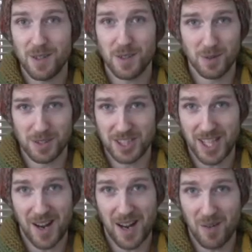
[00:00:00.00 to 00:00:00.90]
viewers want to
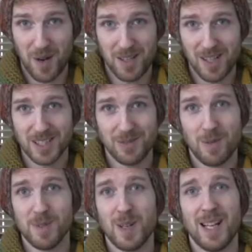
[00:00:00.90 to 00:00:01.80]
shout out where you guys are
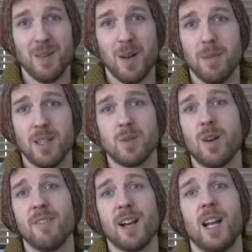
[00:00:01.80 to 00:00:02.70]
from as well anyway, because
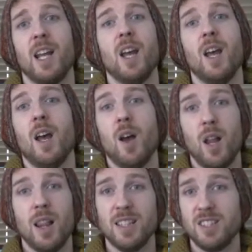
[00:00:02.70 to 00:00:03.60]
quite frankly,
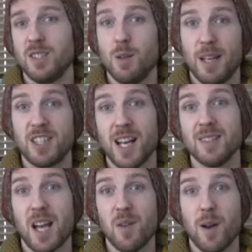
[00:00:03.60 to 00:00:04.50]
let's just do a big
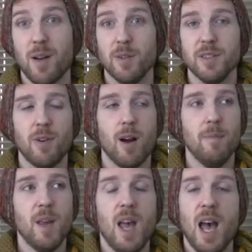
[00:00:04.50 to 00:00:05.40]
shout out of where everyone's
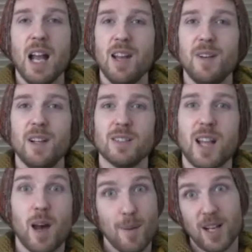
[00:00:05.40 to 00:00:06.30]
from. And if it looks
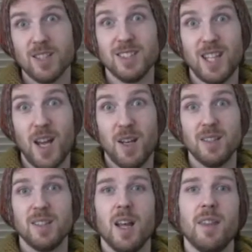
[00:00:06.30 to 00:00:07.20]
like, oh my gosh, there's
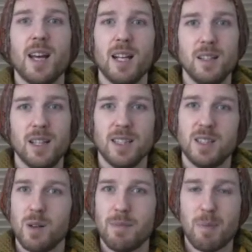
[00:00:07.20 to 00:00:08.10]
loads, then let's
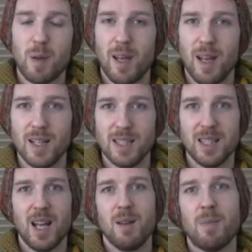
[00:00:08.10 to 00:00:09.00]
do a mappy. And it's
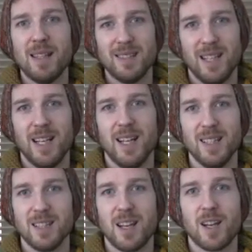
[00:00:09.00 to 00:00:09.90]
like, basically,
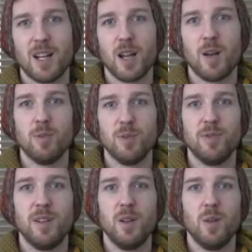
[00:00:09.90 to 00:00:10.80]
it's like a global
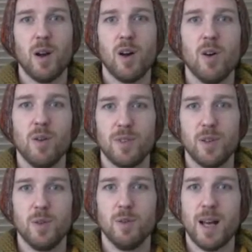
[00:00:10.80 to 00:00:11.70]
view of
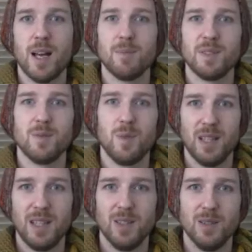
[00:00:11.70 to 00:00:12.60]
Google Maps
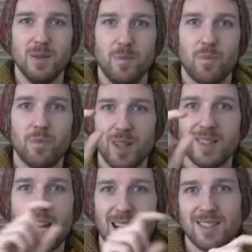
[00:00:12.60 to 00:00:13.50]
with little
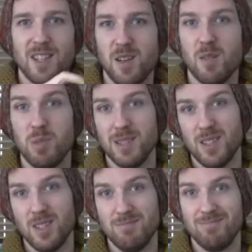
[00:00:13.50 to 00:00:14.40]
tags that you can put
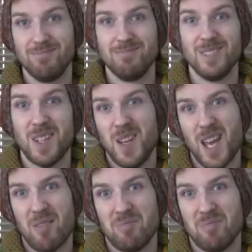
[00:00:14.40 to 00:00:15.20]
on. So yeah.